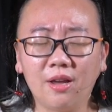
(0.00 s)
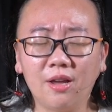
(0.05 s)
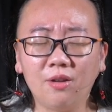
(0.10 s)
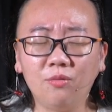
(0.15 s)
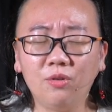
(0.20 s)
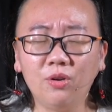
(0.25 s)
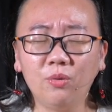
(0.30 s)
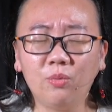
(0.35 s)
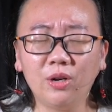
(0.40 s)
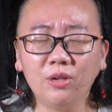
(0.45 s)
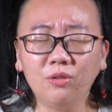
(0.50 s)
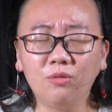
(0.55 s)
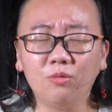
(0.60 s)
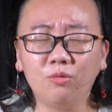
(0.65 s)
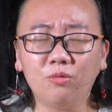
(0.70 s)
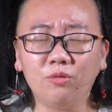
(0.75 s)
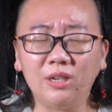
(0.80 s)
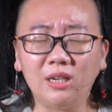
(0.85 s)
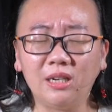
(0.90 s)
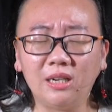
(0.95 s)
And we want
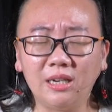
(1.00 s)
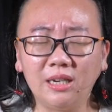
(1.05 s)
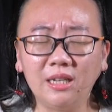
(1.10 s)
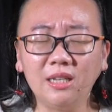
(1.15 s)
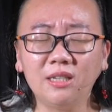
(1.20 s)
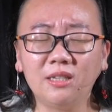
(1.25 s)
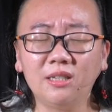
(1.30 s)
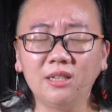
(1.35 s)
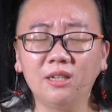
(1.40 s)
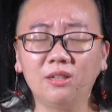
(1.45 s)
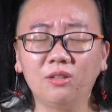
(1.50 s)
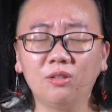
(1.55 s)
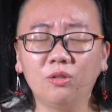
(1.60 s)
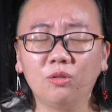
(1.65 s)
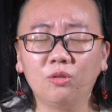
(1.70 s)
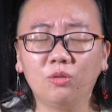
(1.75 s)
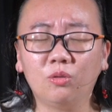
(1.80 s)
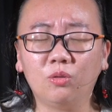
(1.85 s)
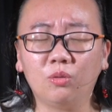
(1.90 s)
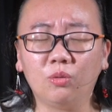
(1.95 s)
to release it
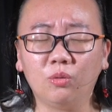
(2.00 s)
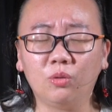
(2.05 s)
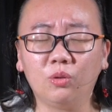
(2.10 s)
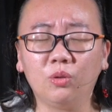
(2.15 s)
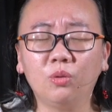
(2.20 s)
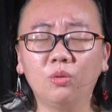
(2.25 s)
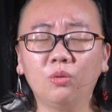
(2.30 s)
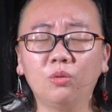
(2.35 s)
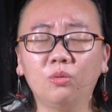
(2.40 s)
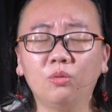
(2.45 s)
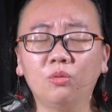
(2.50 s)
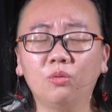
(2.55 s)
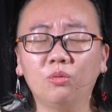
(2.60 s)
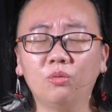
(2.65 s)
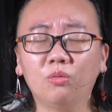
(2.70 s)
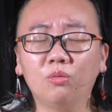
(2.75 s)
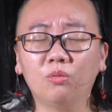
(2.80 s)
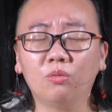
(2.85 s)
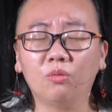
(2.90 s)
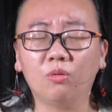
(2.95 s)
to you
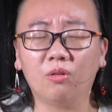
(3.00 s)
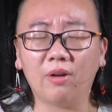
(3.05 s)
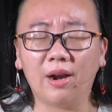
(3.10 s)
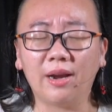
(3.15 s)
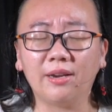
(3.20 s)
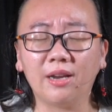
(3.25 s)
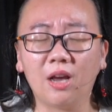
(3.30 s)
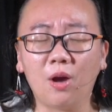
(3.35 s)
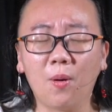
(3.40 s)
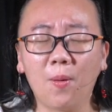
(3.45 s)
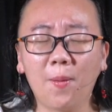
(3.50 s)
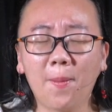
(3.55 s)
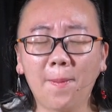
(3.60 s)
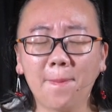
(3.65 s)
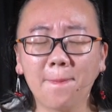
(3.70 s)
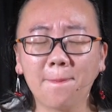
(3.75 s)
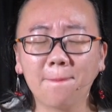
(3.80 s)
right now.